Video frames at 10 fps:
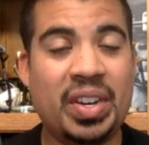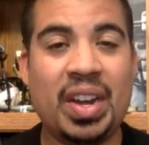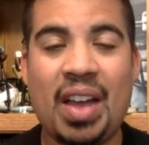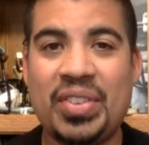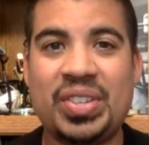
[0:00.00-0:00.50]
And
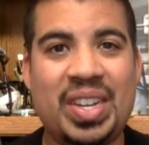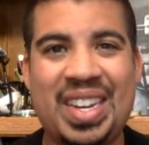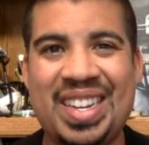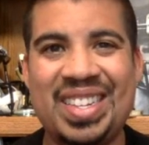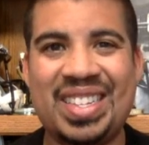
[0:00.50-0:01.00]
obviously he
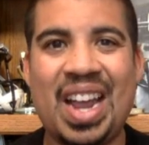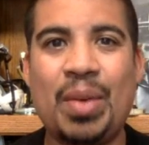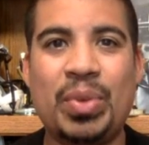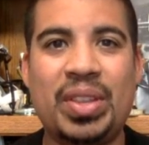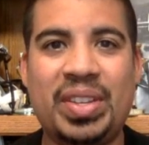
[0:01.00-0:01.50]
didn't sign
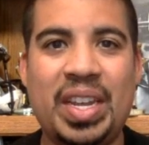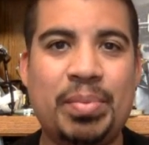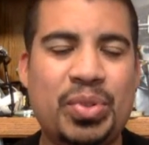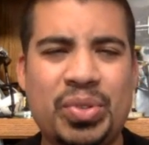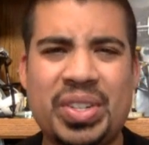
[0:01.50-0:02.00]
with the team.
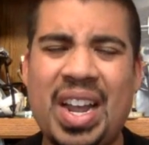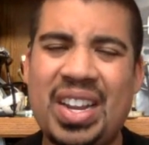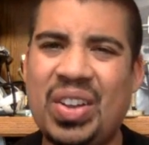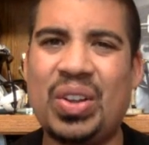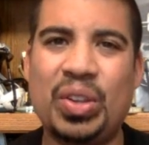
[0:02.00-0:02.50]
So just kind of
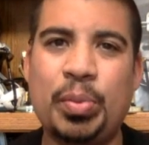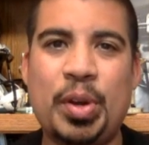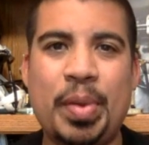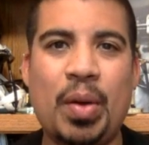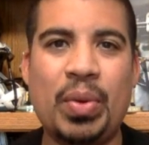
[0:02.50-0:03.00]
talk a little bit
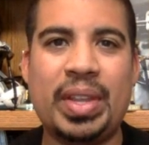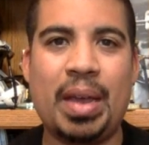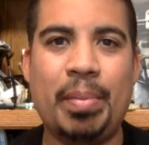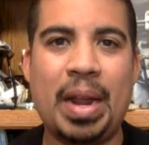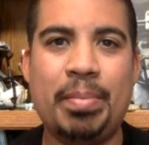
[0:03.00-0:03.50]
about what that
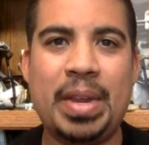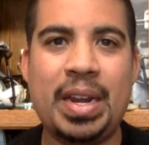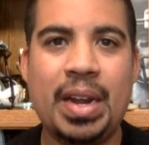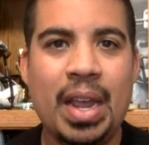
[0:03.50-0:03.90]
might mean.